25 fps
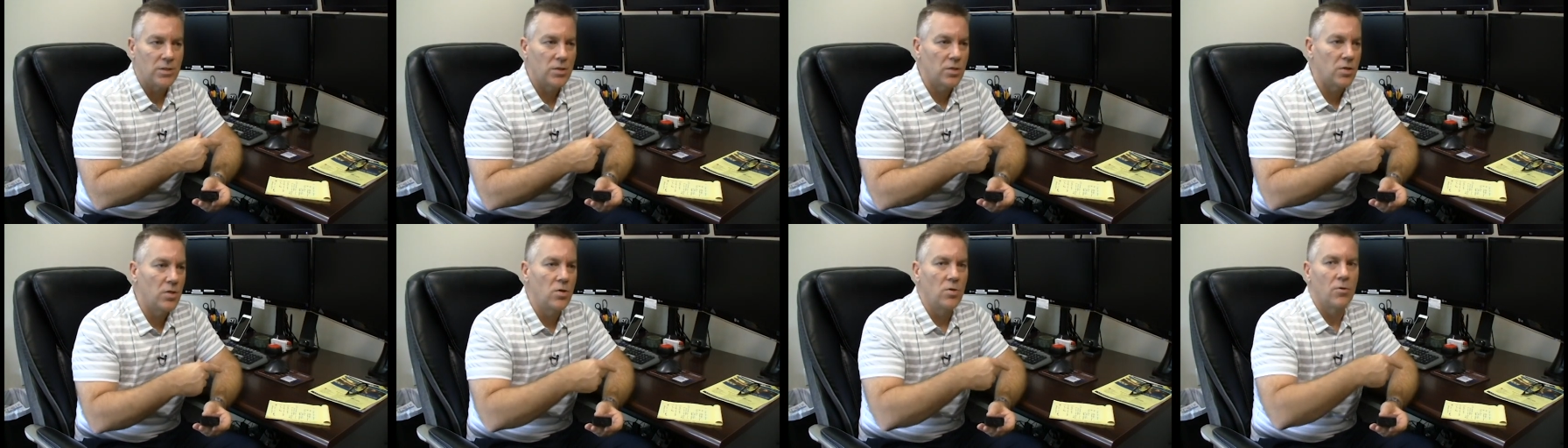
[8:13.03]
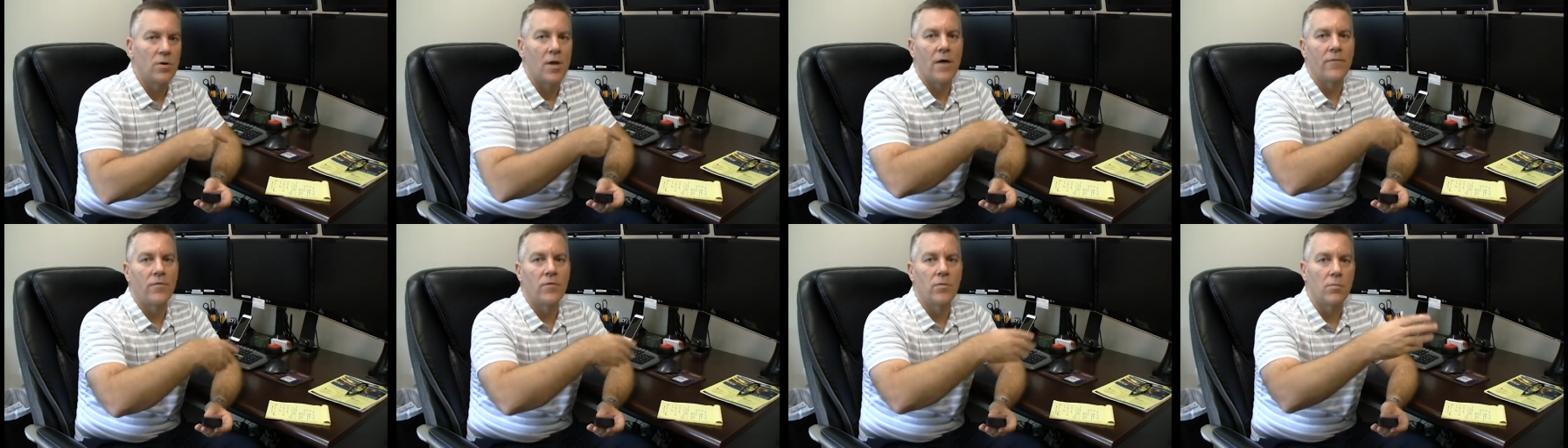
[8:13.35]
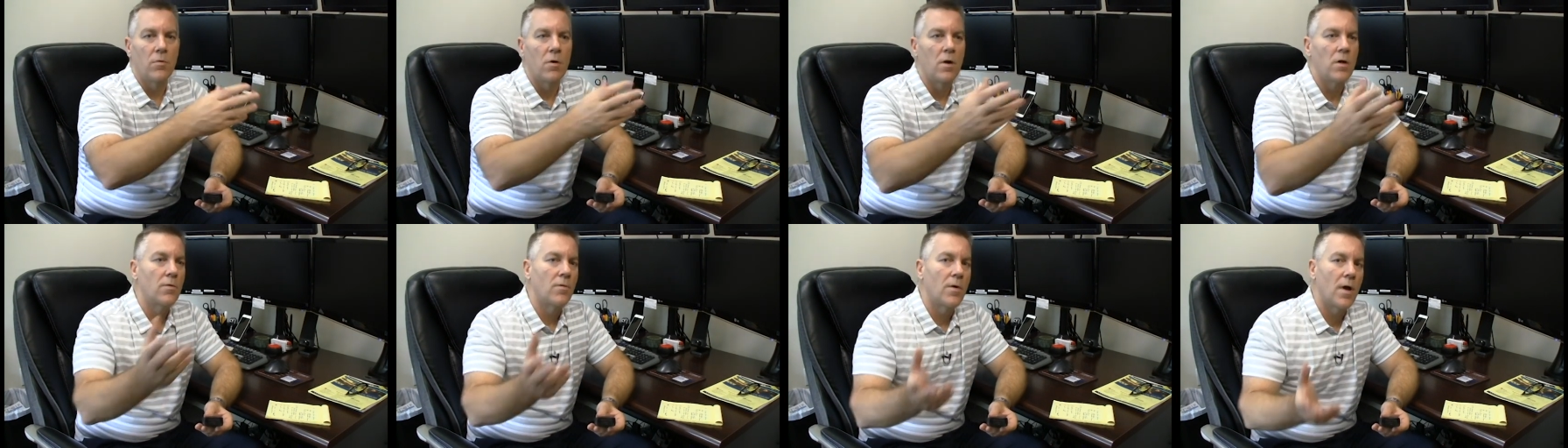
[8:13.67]
so you don't have to
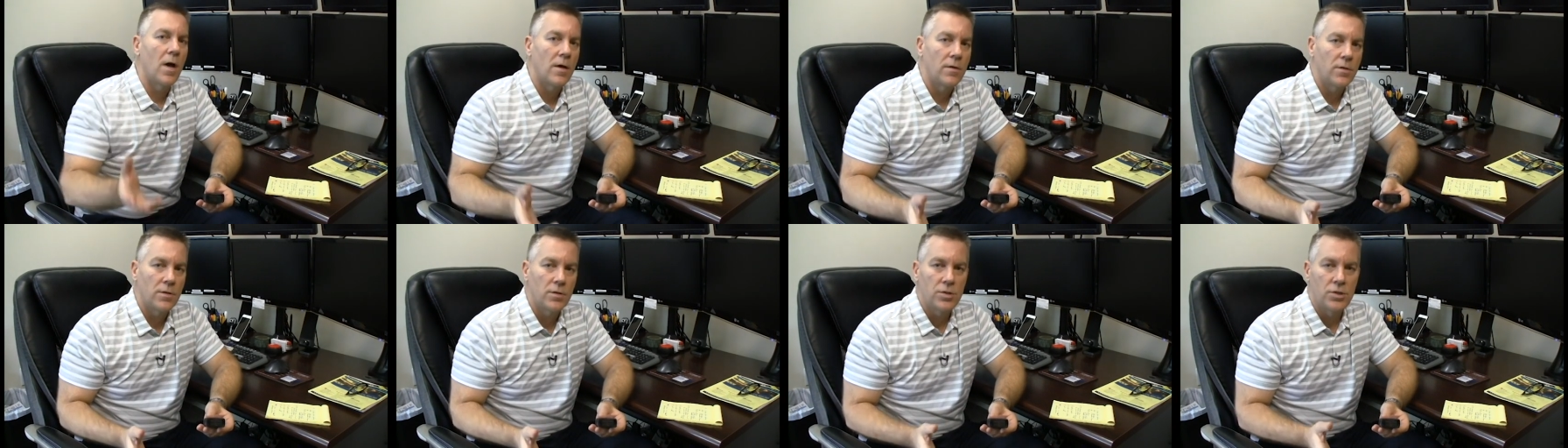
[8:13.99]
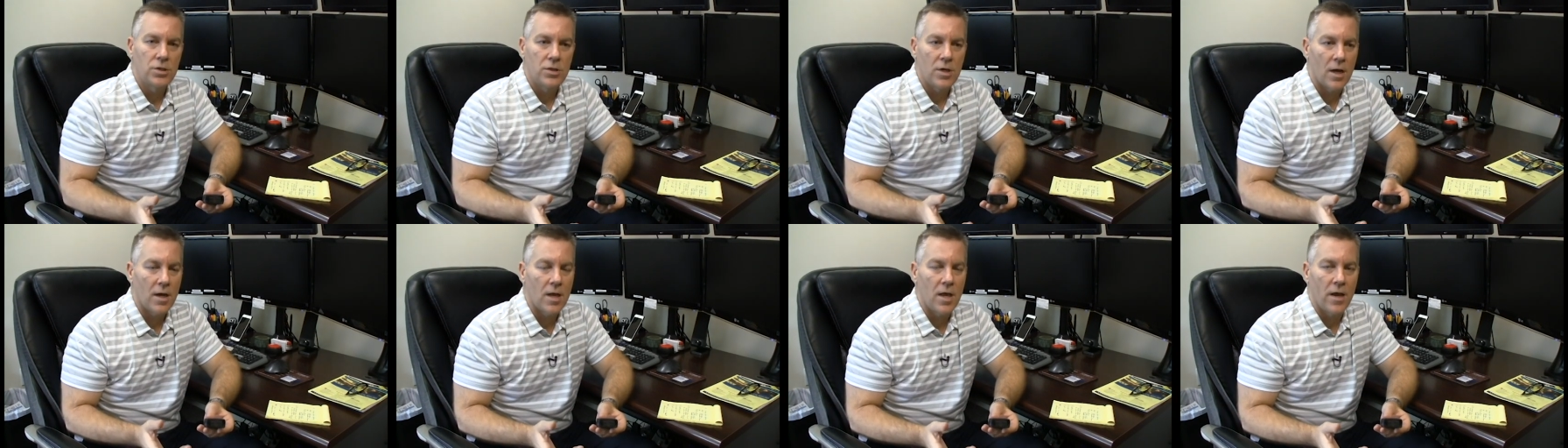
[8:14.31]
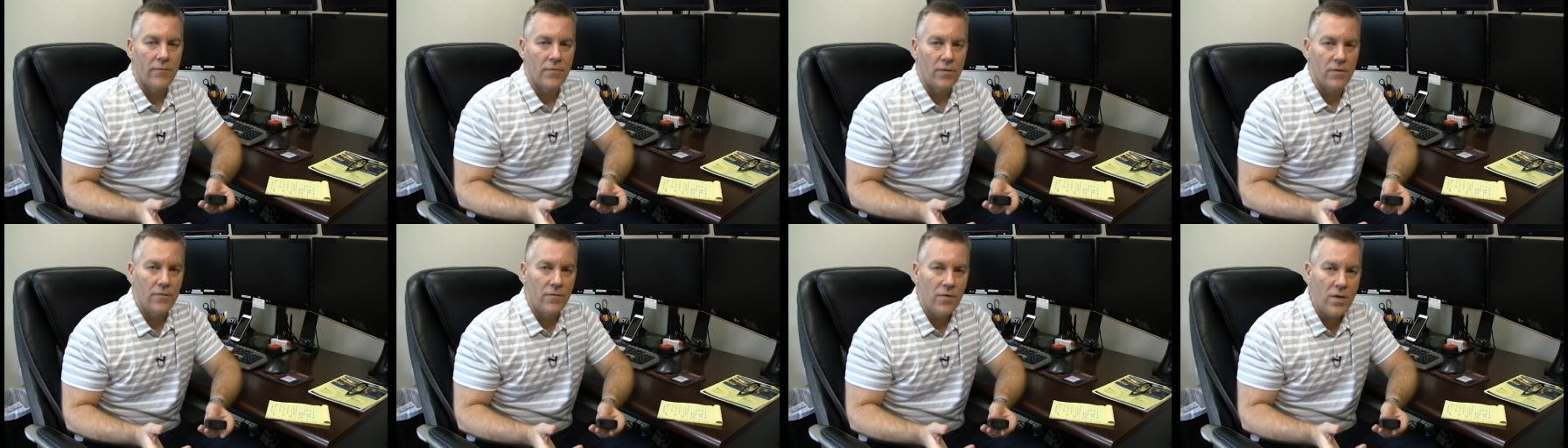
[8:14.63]
run around and check
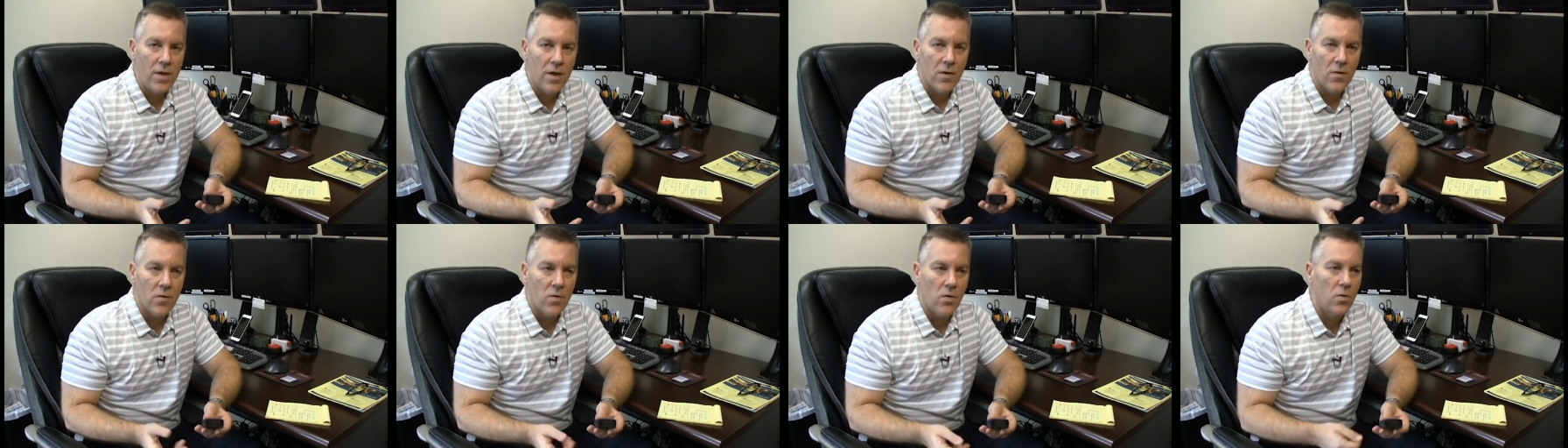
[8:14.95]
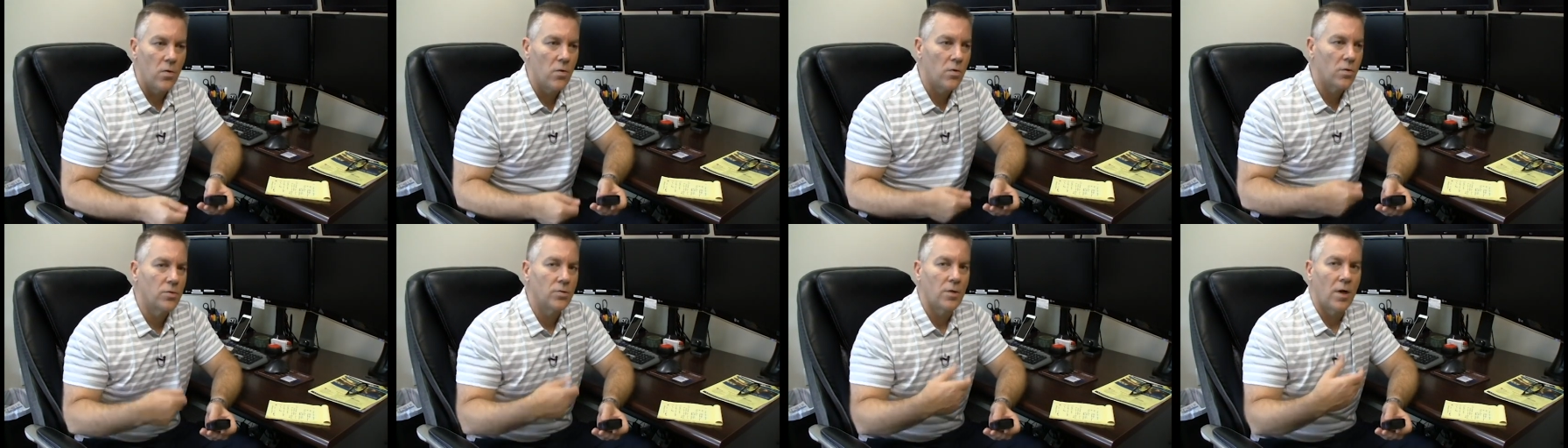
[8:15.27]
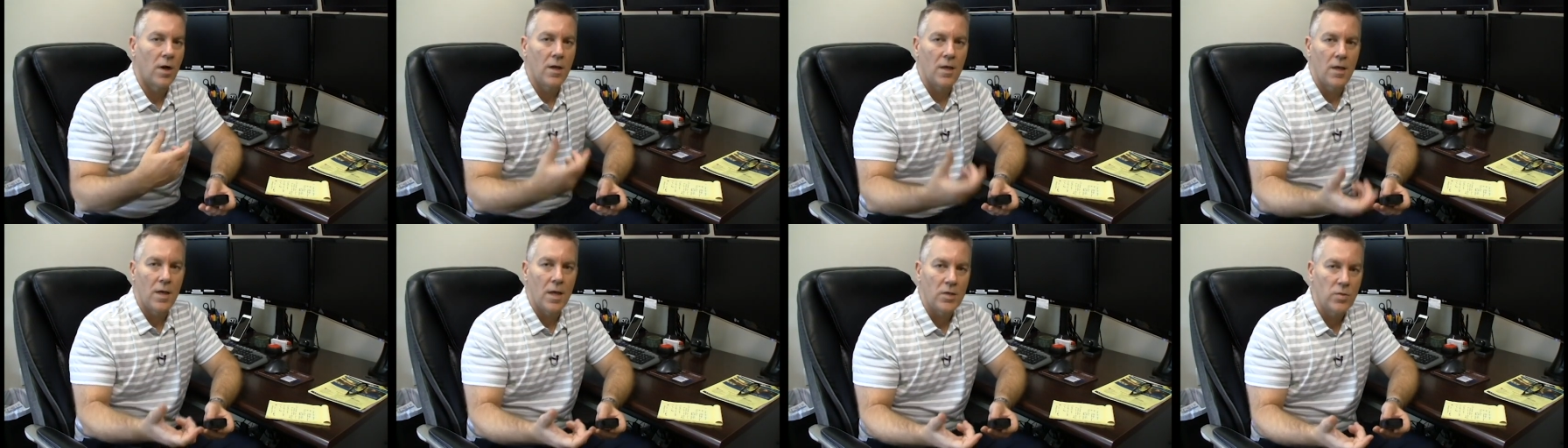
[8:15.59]
every vehicle or
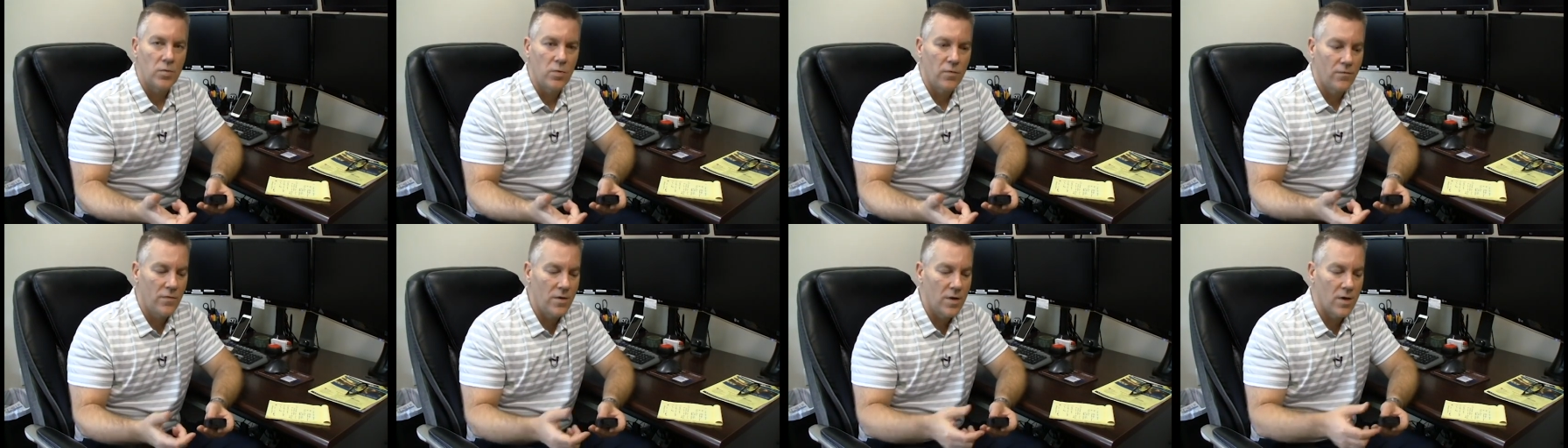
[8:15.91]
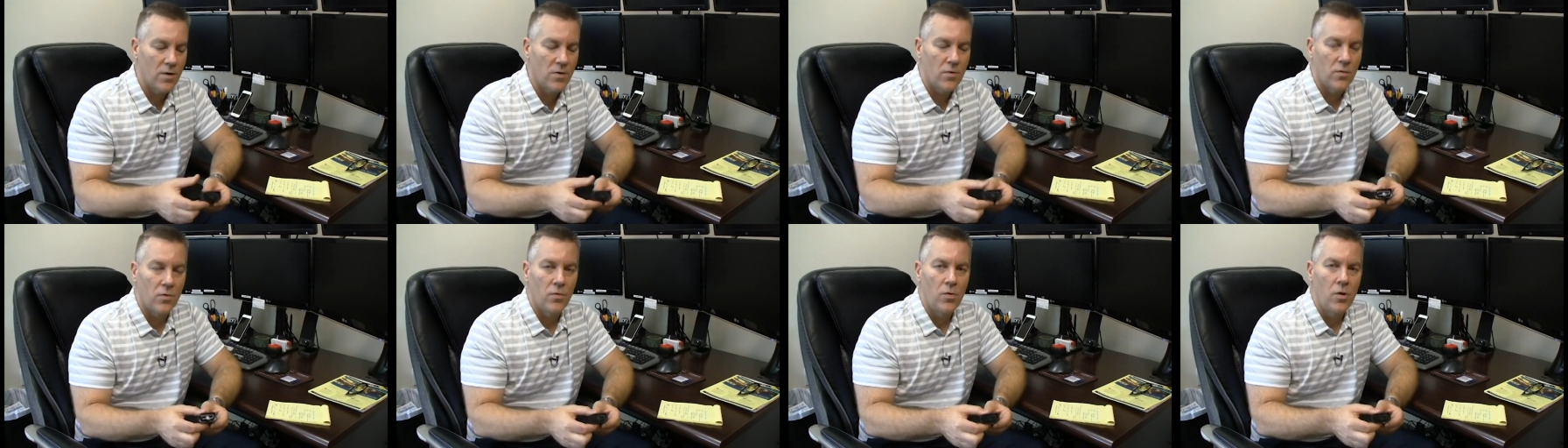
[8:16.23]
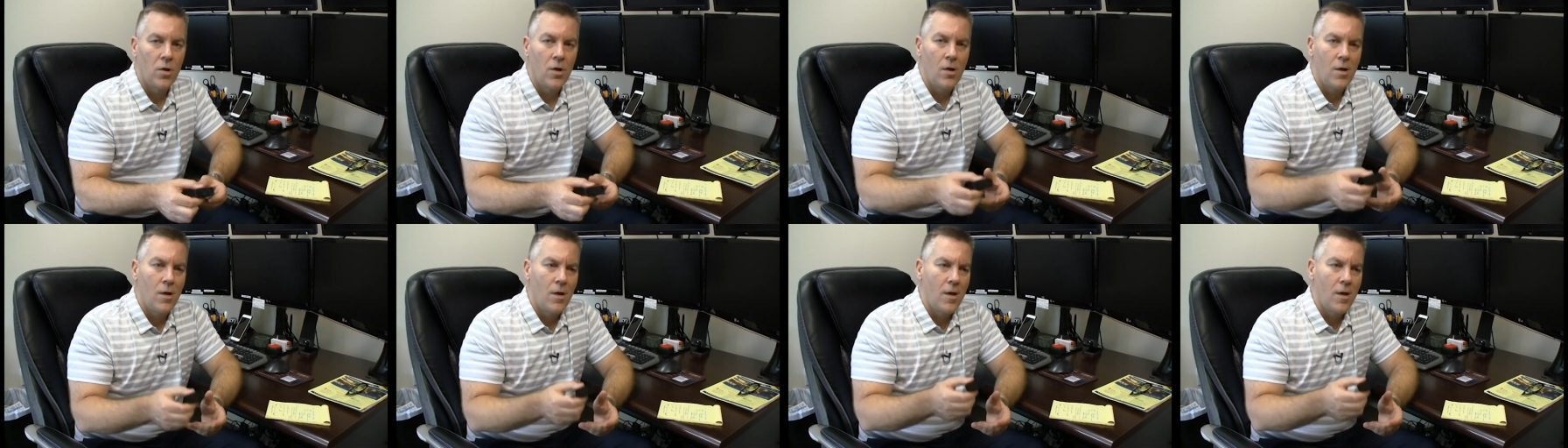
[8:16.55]
try to get to a vehicle.